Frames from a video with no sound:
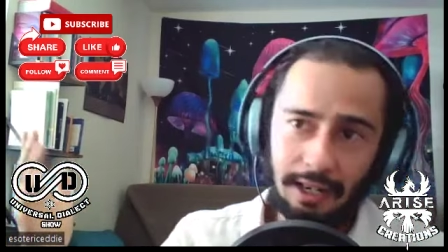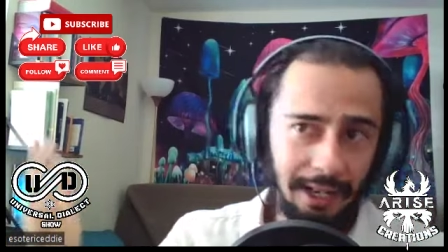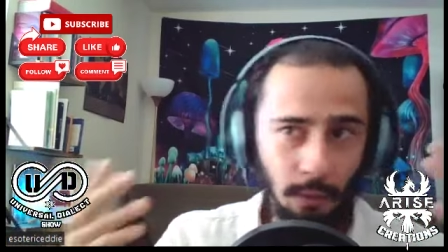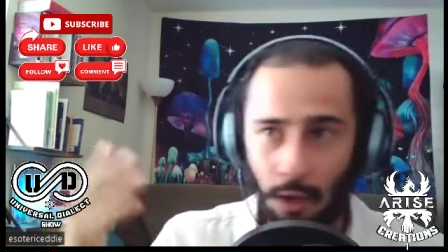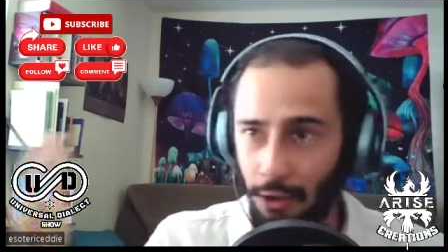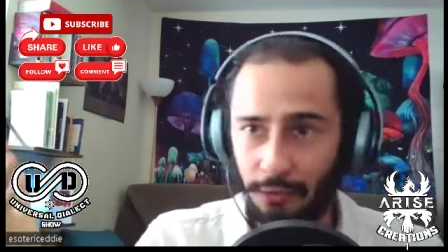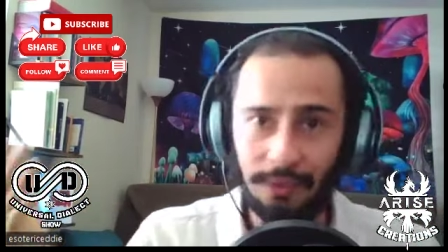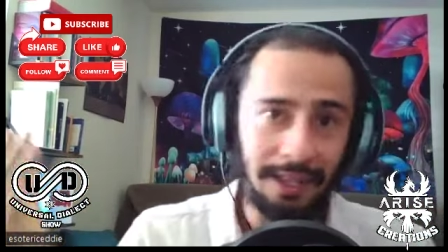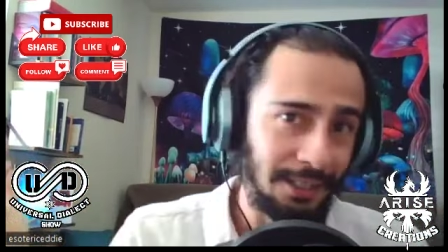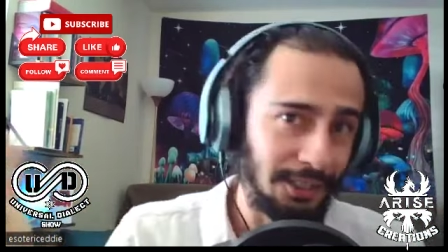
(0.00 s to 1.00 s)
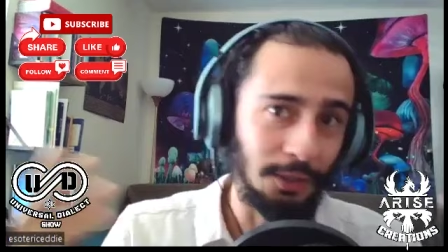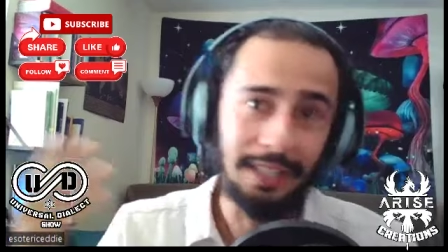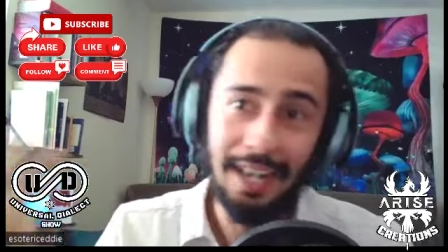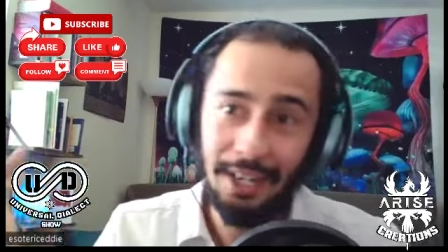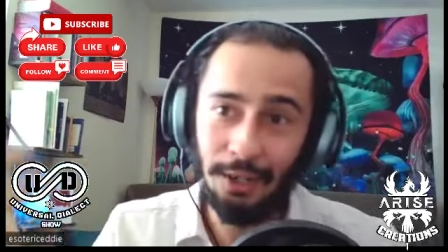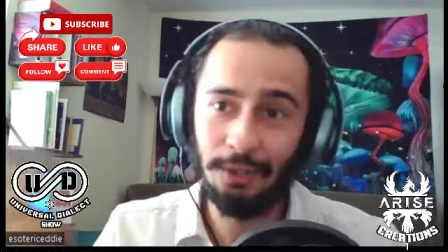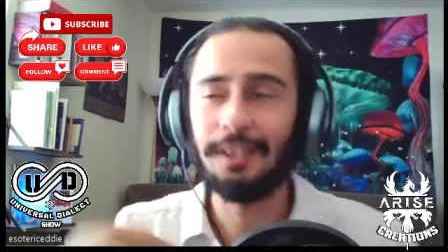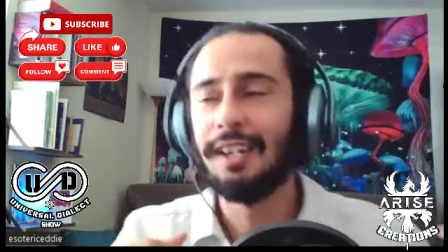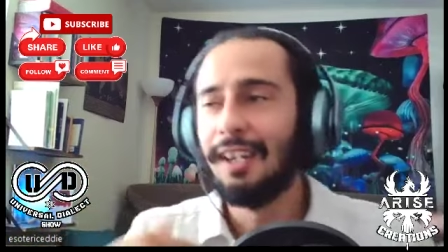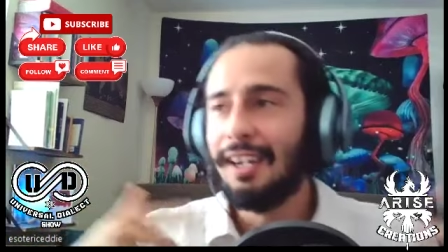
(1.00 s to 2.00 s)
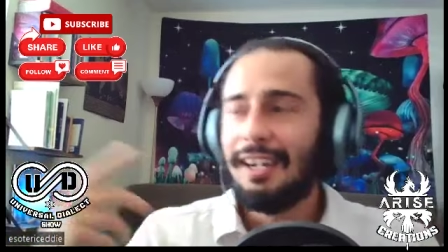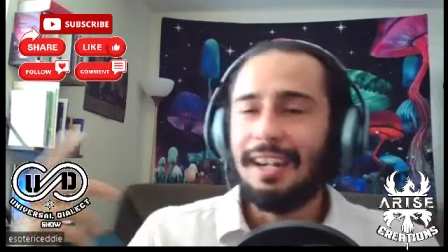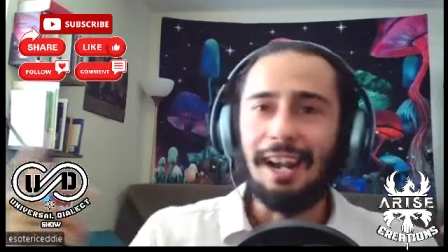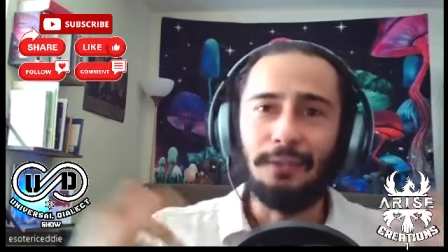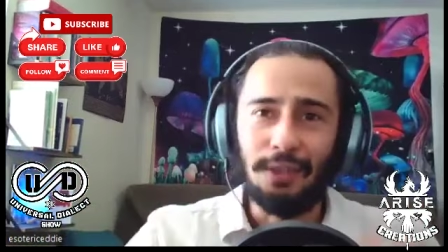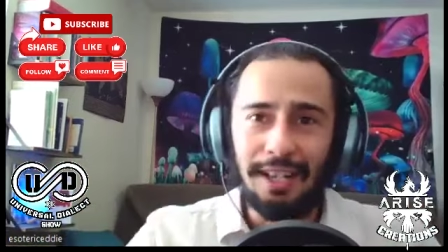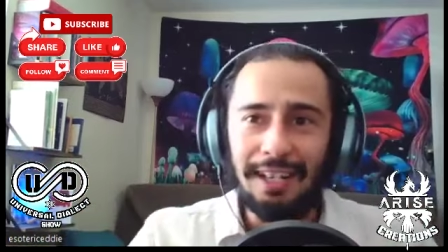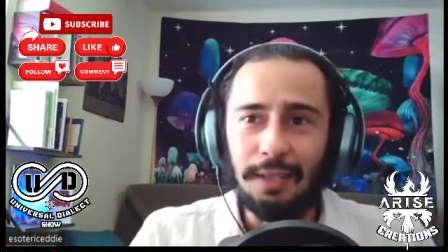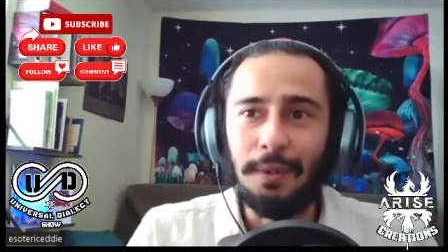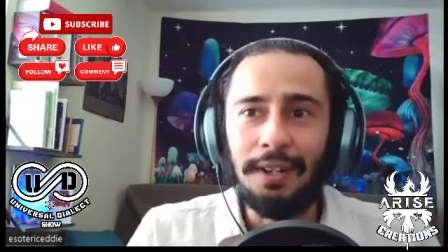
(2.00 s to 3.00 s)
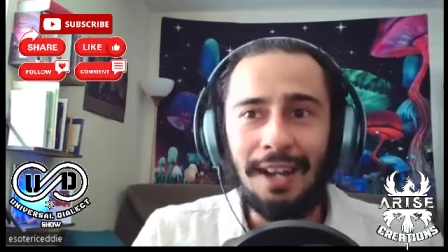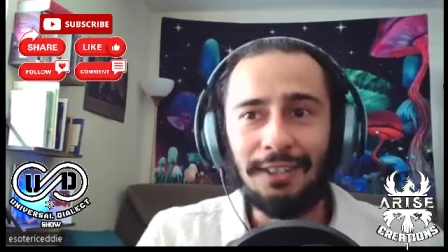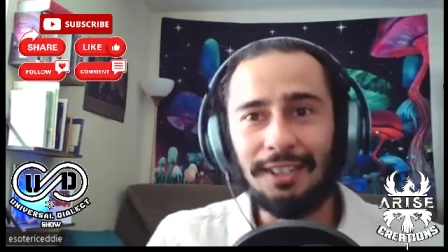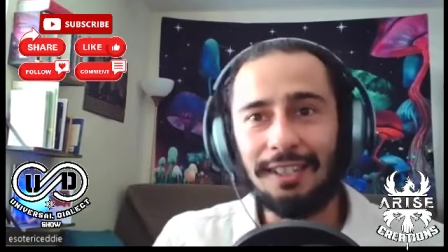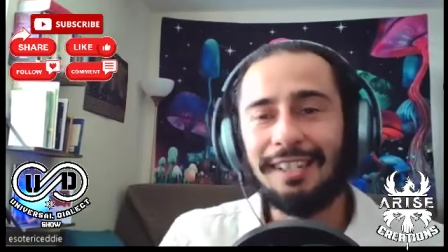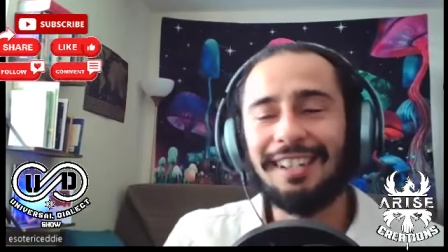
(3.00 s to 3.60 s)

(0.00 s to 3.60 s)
Eduardo Fidencio Cano, however you'd like to pronounce it.